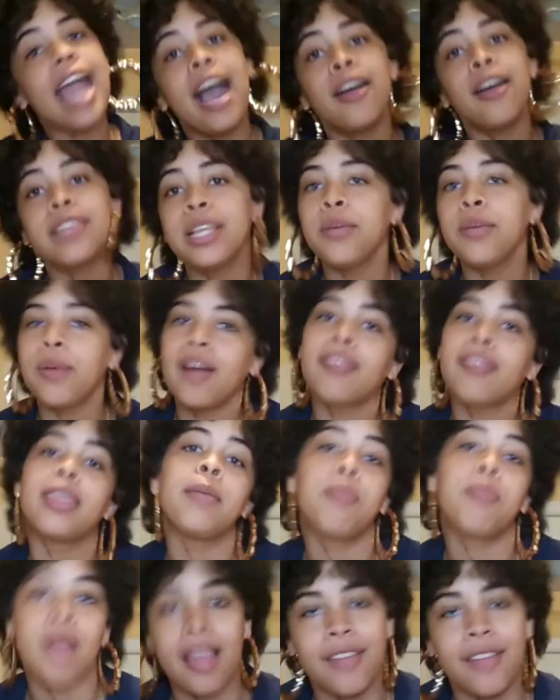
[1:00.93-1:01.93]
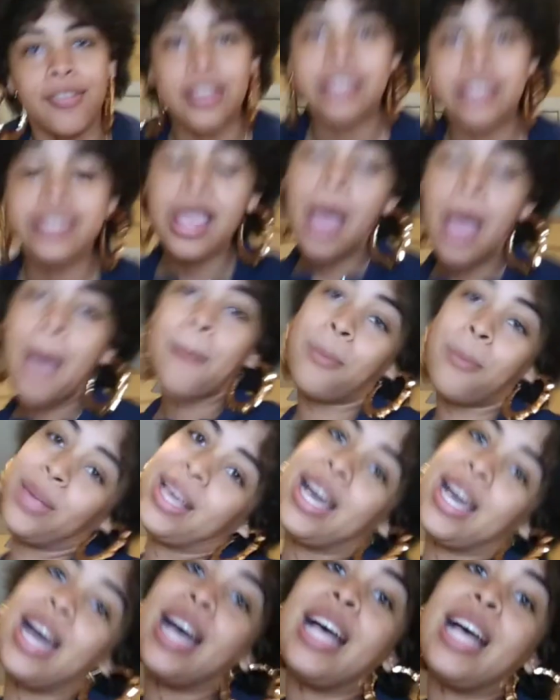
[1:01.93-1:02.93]
a healthy, wealthy breakfast
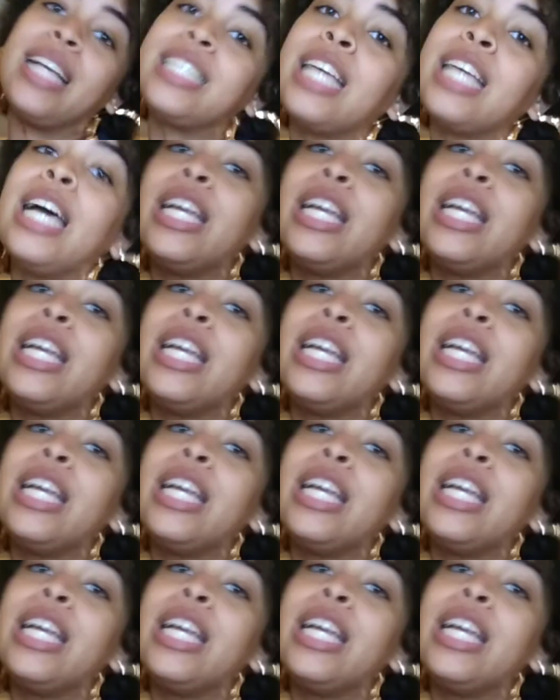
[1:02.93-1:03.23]
because